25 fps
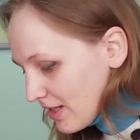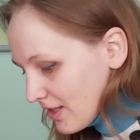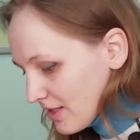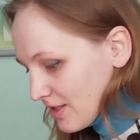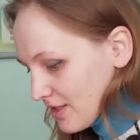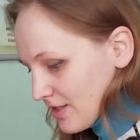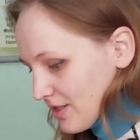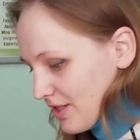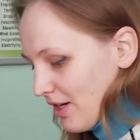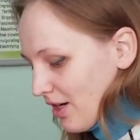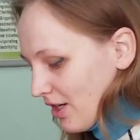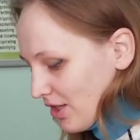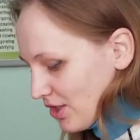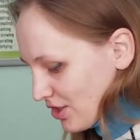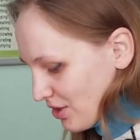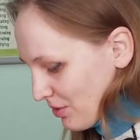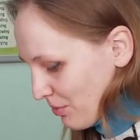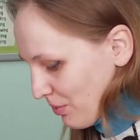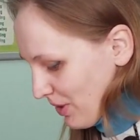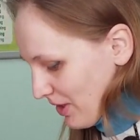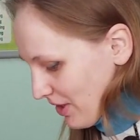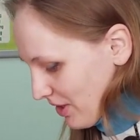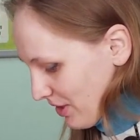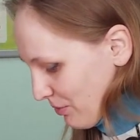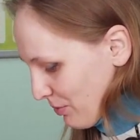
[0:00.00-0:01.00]
The other
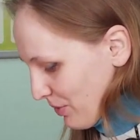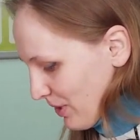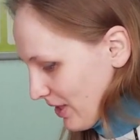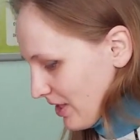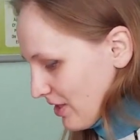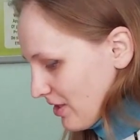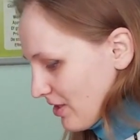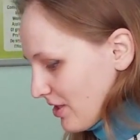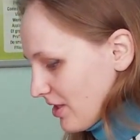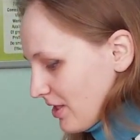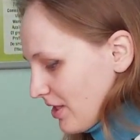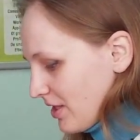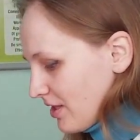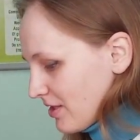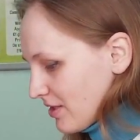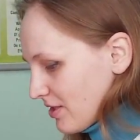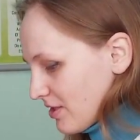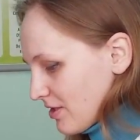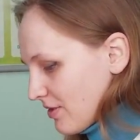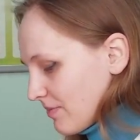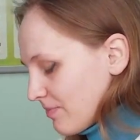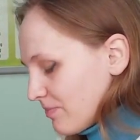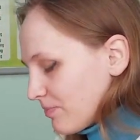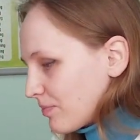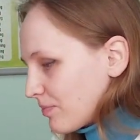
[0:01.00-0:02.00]
one event is